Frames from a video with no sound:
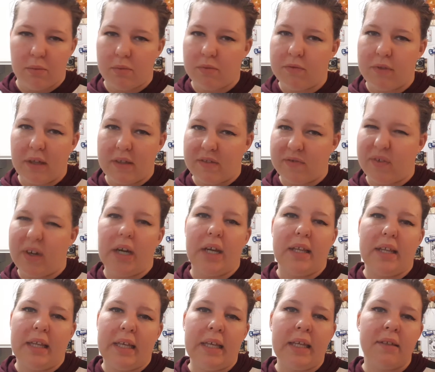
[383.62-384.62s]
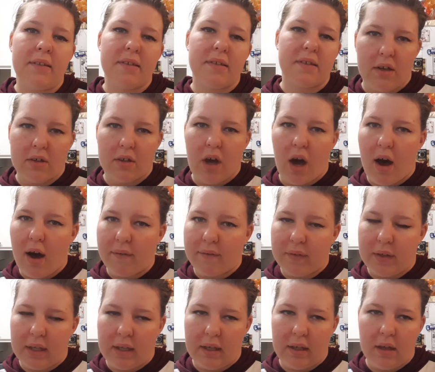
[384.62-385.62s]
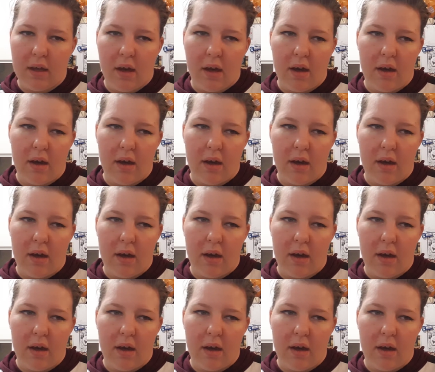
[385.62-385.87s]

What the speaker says: that's very lean, coffee,